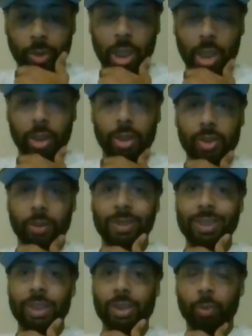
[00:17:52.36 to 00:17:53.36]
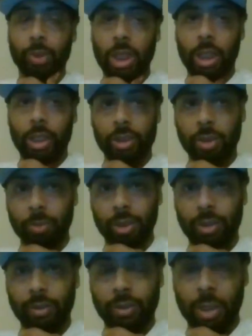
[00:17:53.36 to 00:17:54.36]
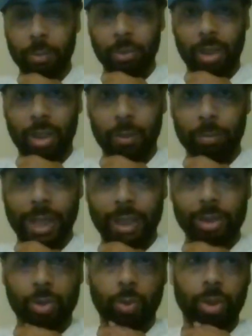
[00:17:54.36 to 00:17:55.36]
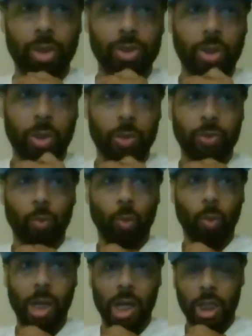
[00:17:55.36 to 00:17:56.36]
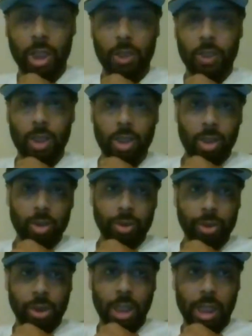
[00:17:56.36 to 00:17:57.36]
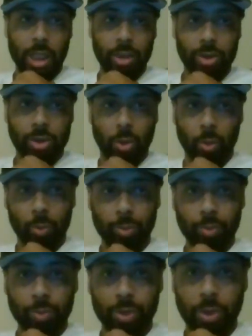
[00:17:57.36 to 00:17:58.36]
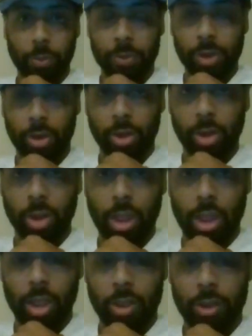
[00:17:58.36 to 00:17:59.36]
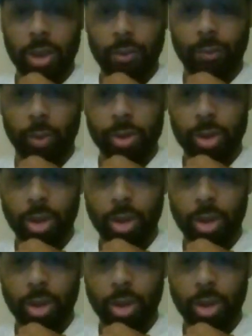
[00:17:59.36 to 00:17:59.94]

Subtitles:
kind of get some in-depth backstory in terms of why these guys don't, particularly care for each